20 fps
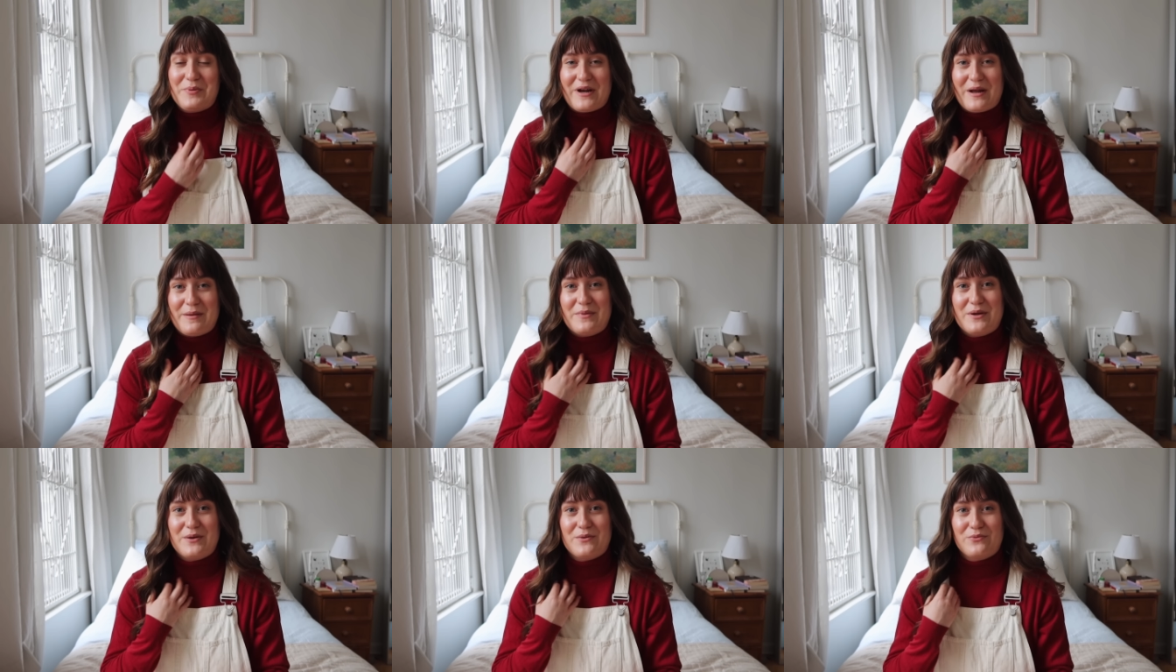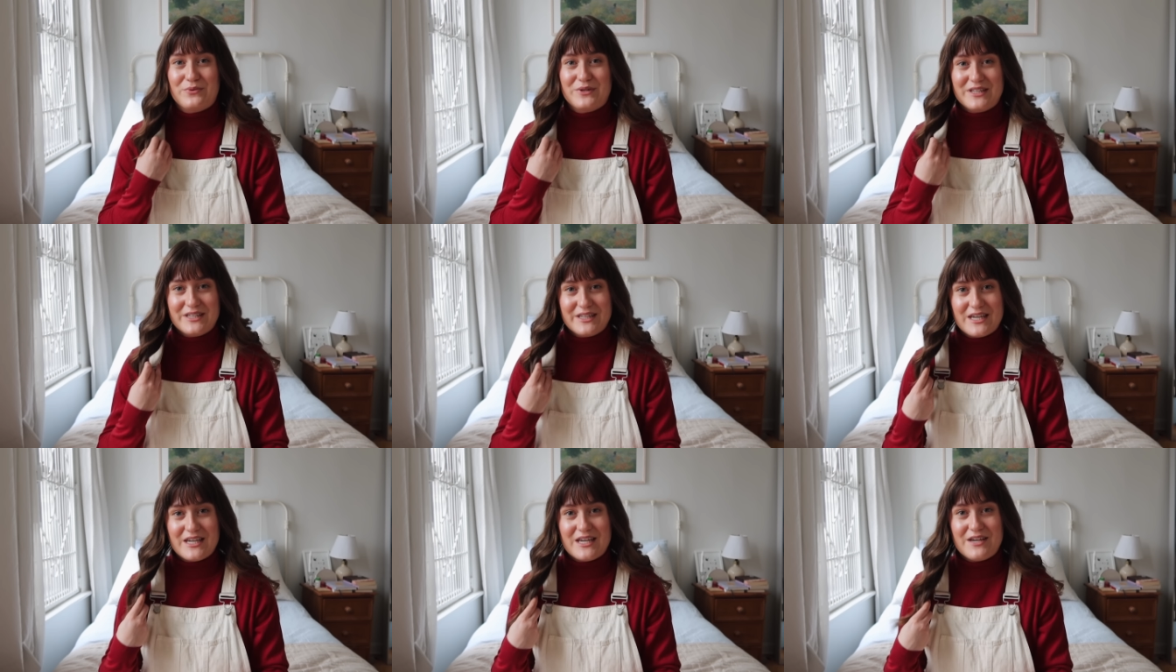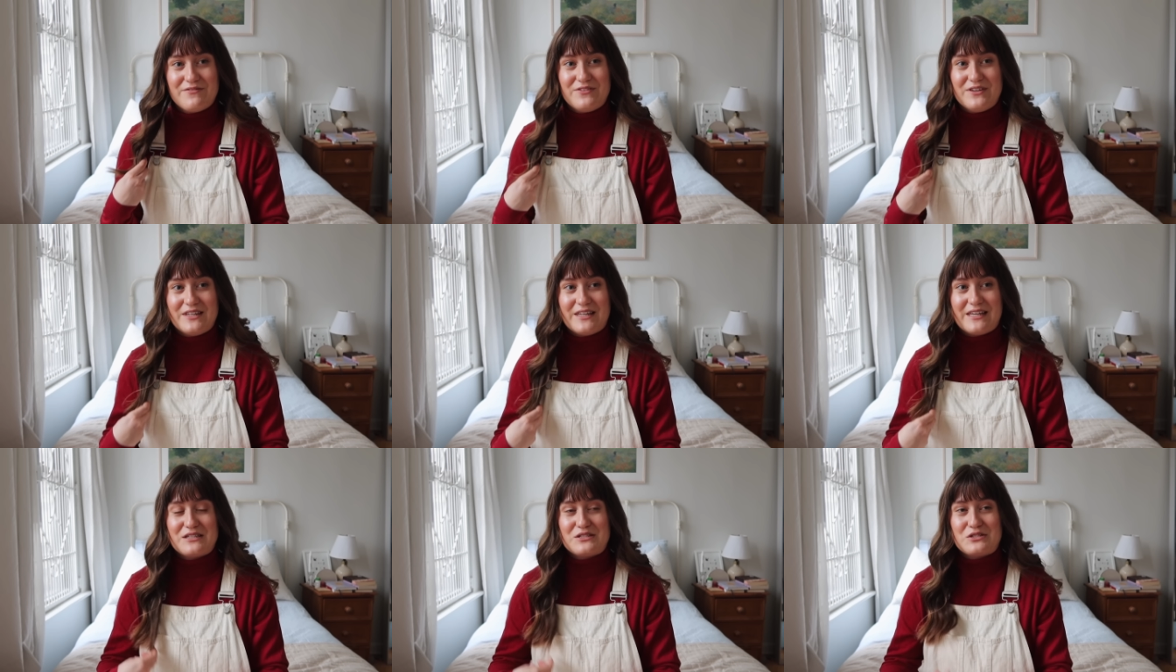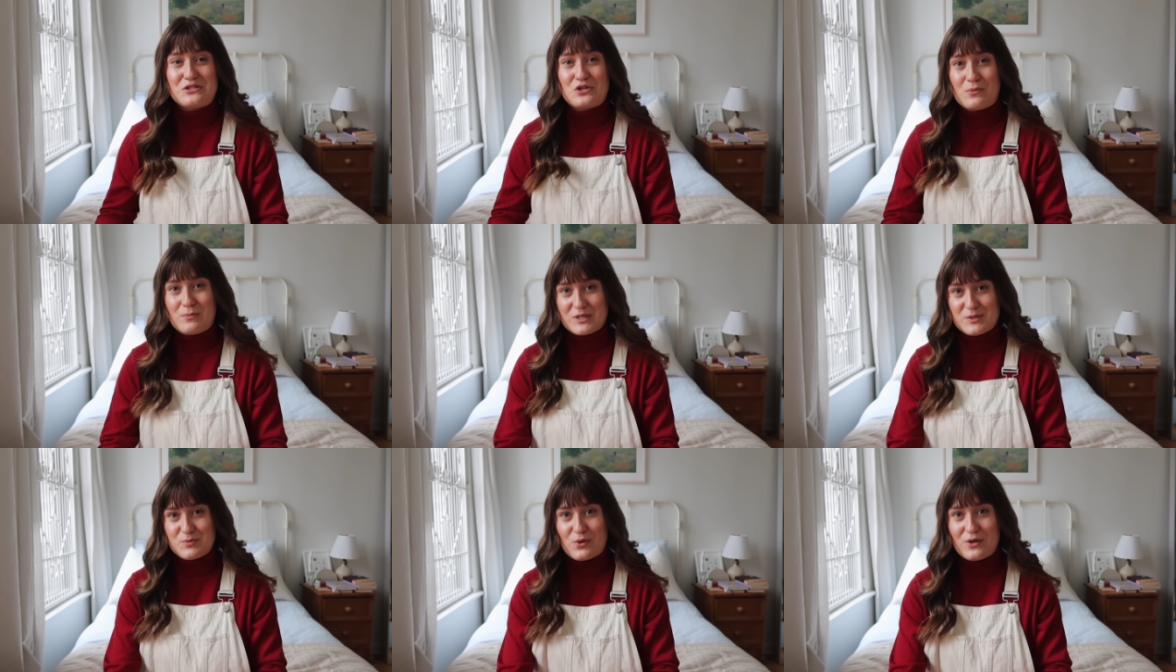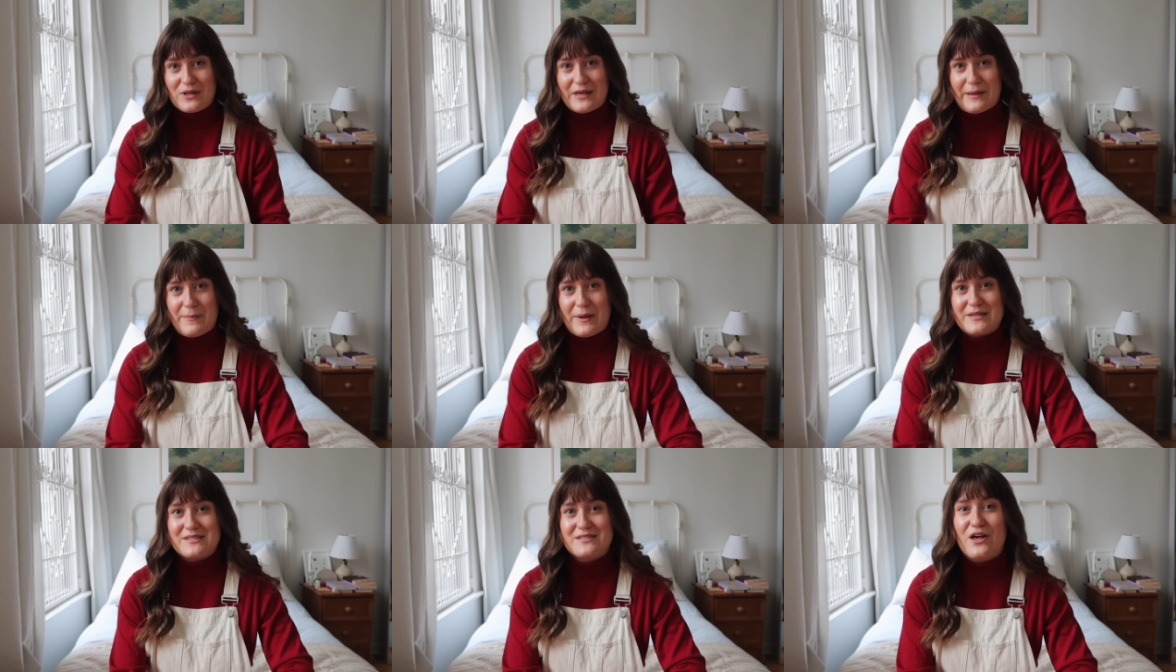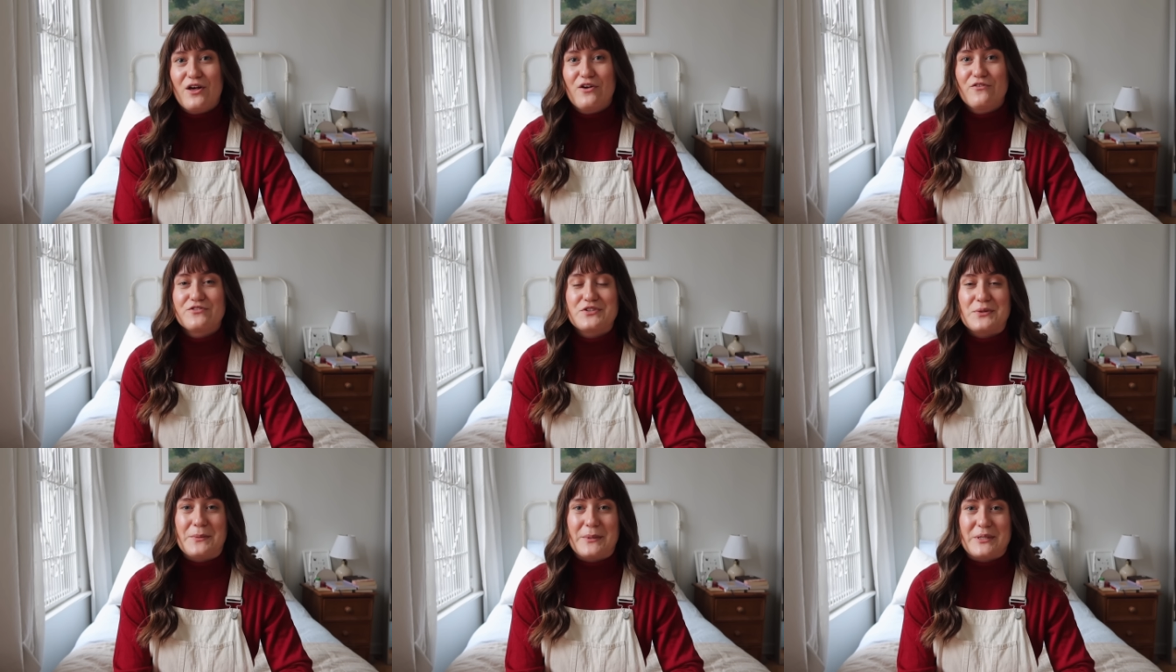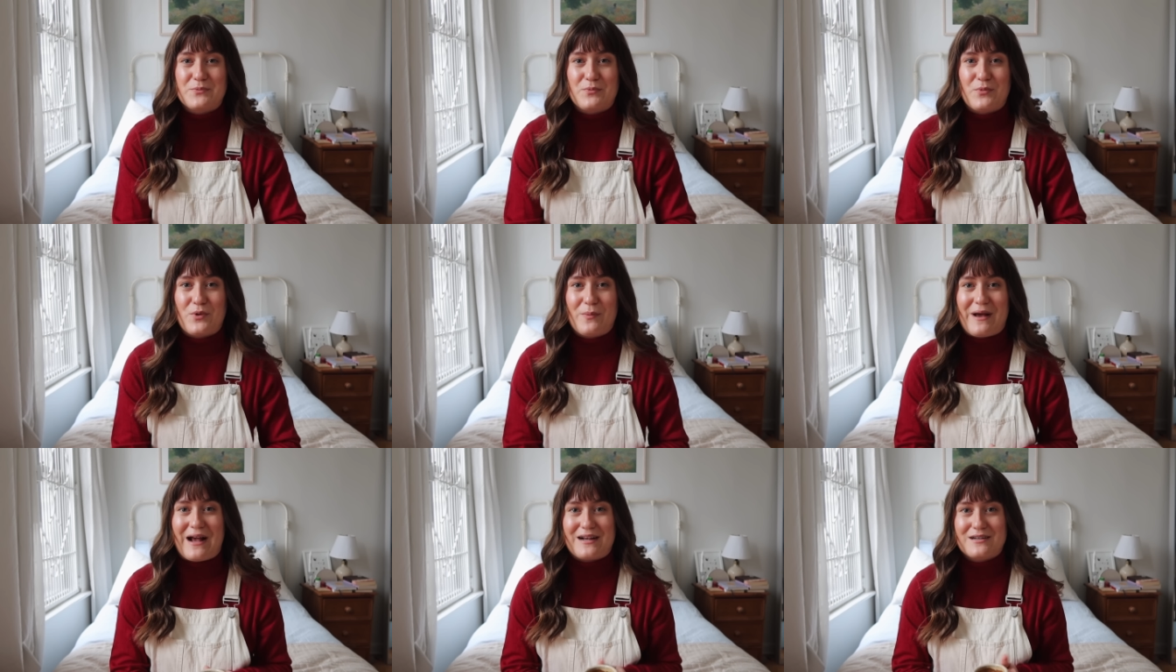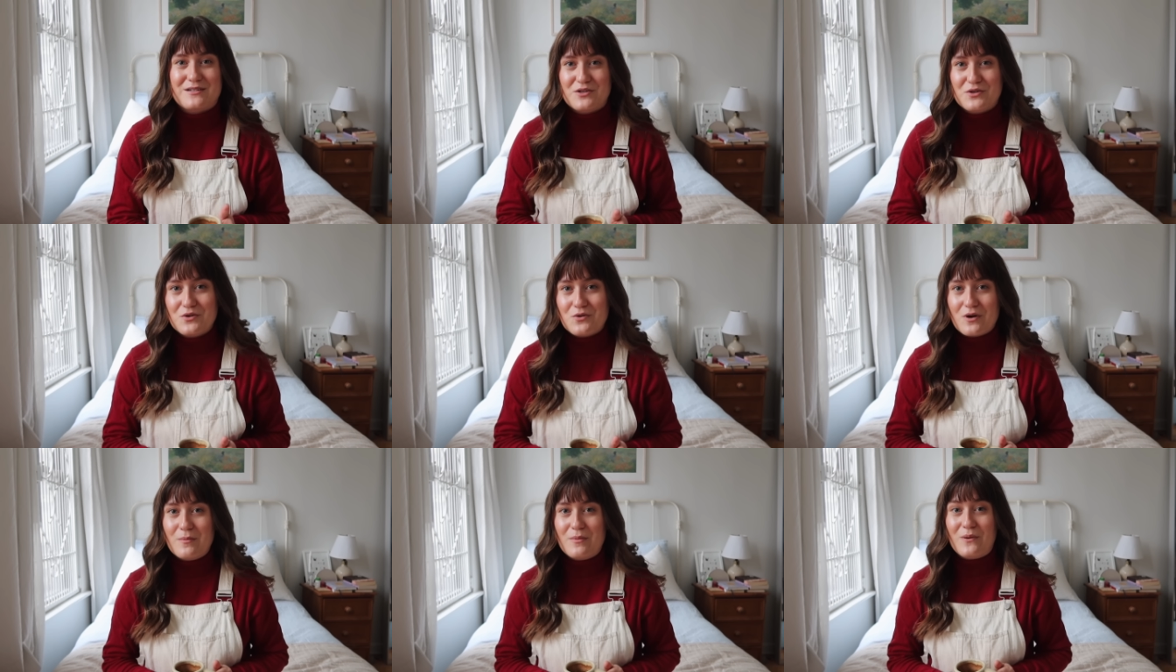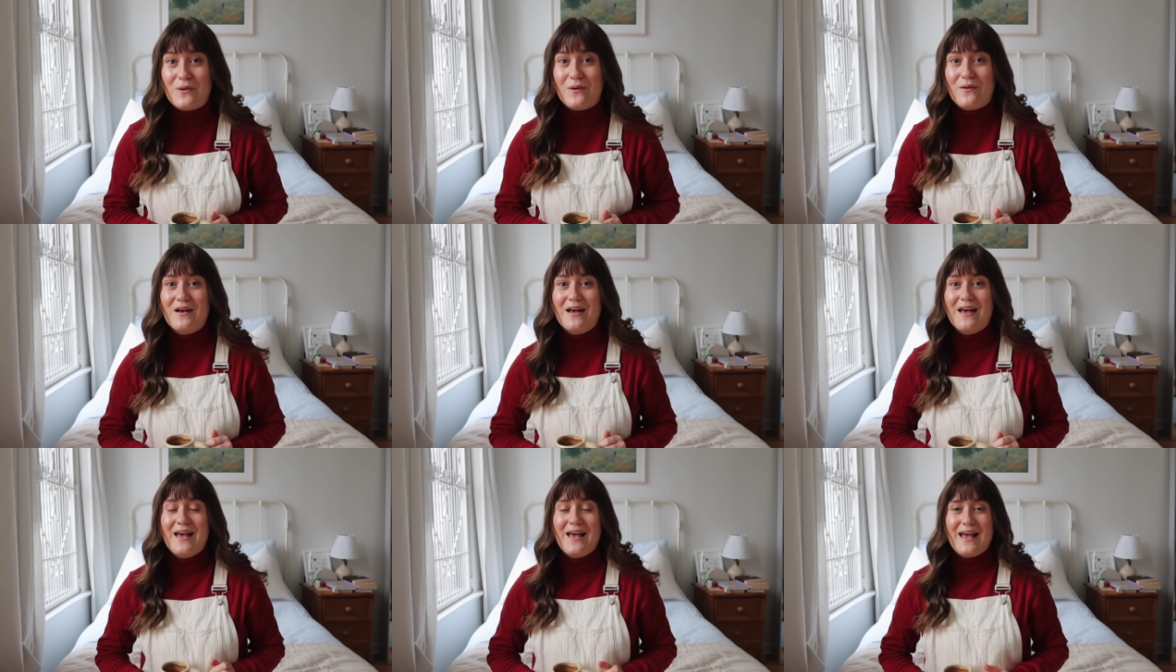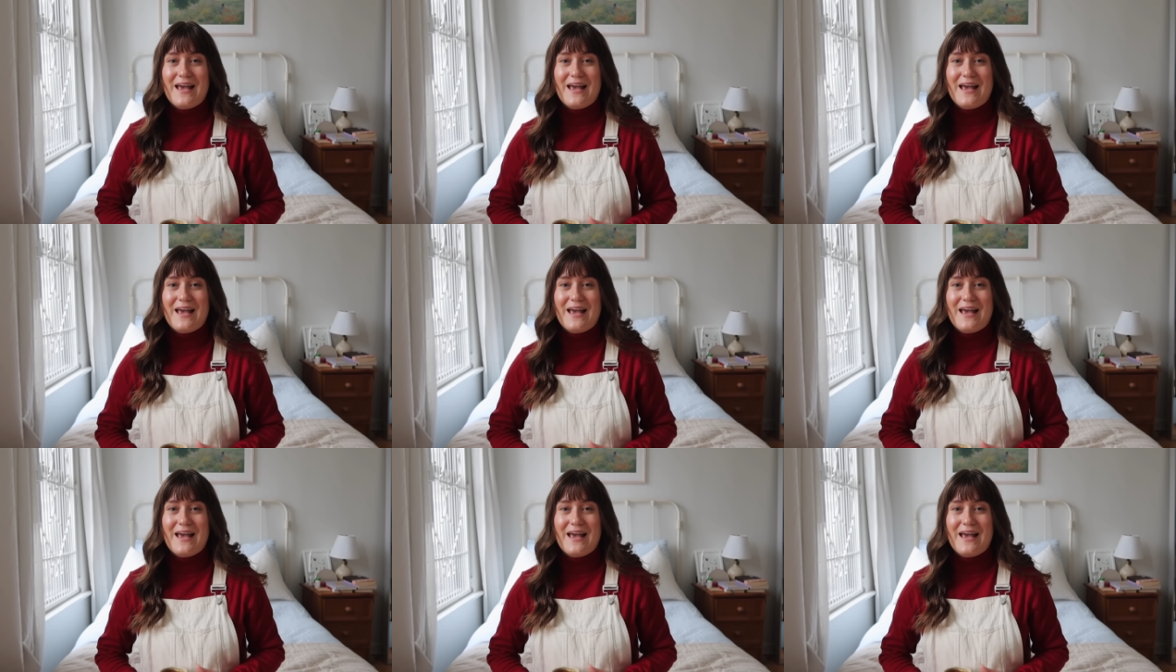but I'm really feeling so much more like myself, so much more back to normal.